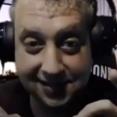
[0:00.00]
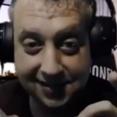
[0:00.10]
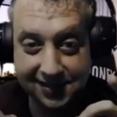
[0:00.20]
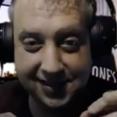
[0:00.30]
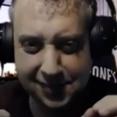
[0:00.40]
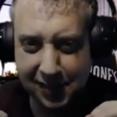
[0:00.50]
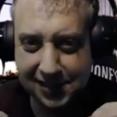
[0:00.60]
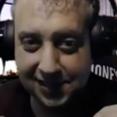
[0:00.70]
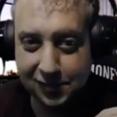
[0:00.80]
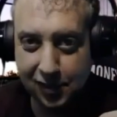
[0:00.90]
Does this make
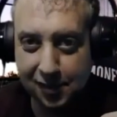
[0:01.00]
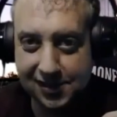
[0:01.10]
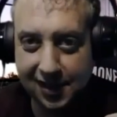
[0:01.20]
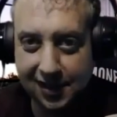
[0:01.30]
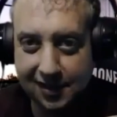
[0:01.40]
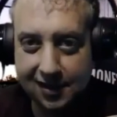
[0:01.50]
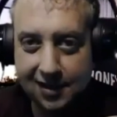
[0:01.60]
sense what I'm saying?